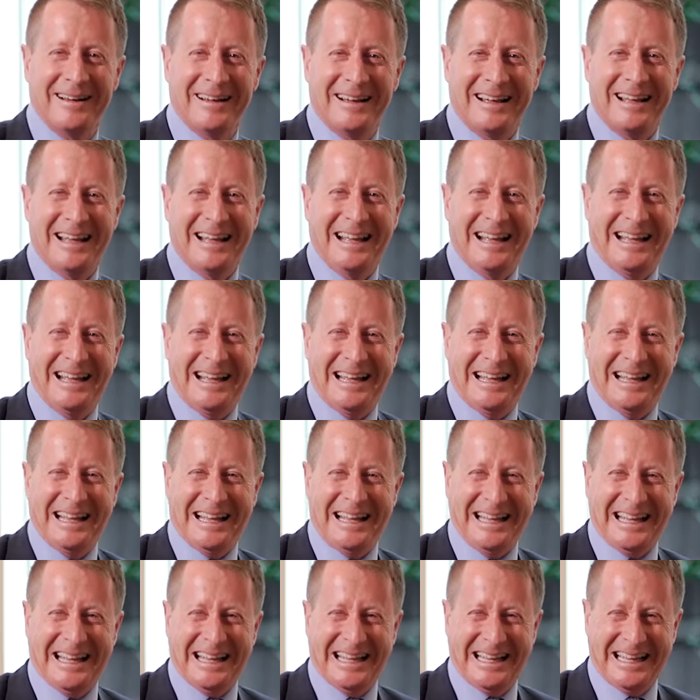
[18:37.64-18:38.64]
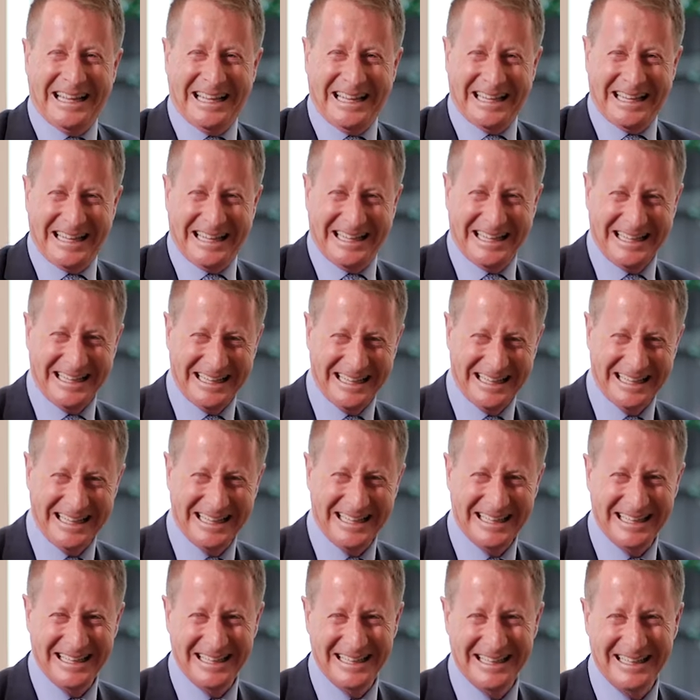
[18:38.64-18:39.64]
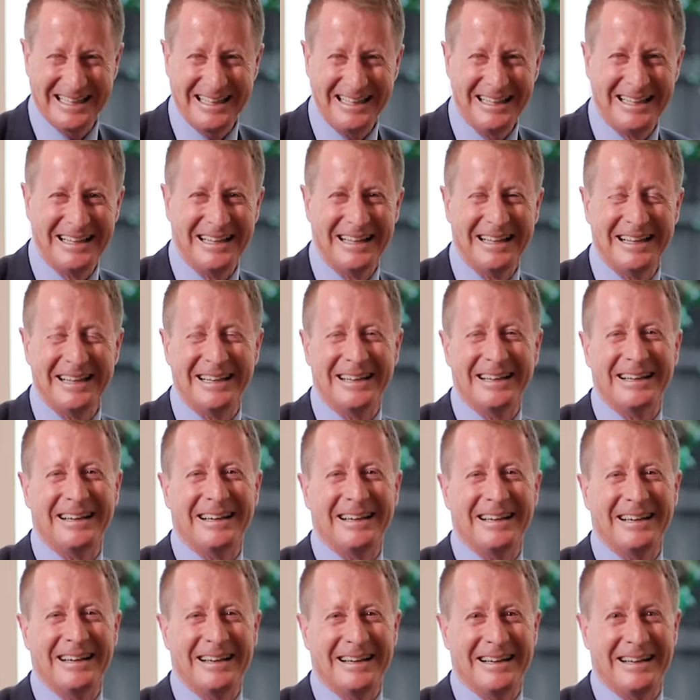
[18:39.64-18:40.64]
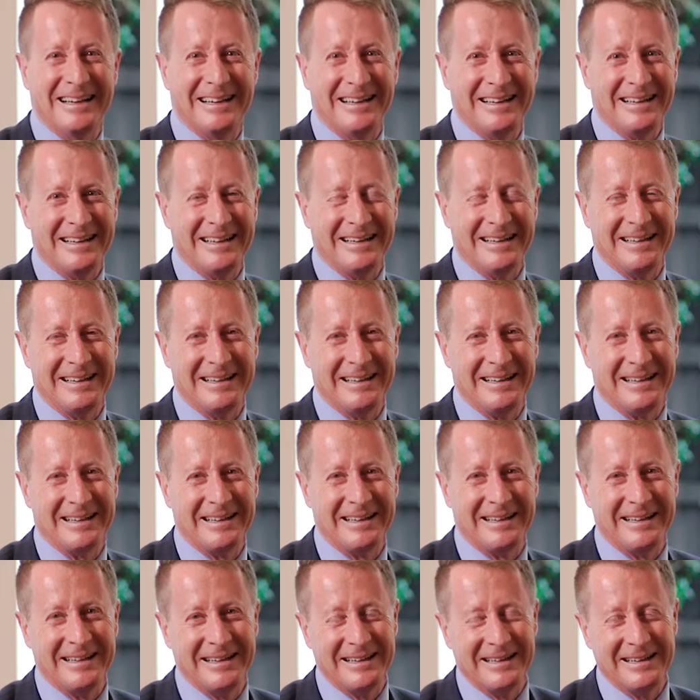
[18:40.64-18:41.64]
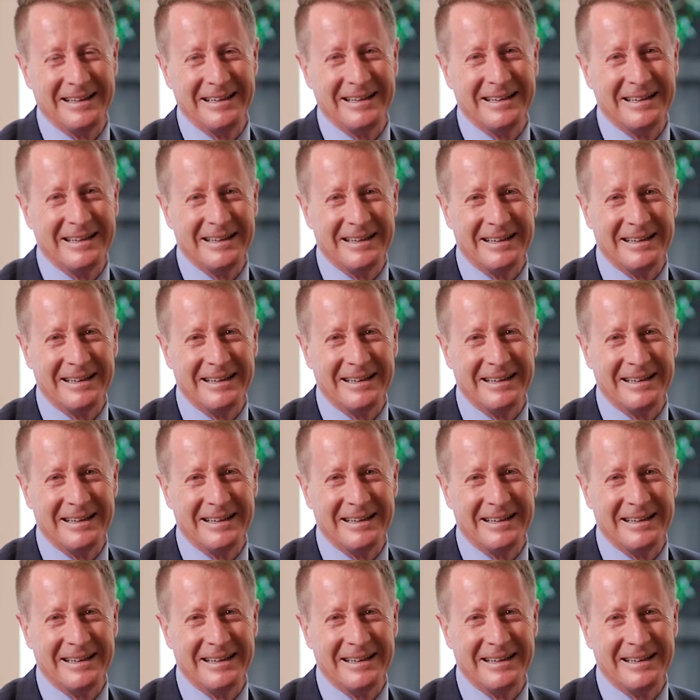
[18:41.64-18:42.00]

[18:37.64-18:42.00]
This person isn't speaking.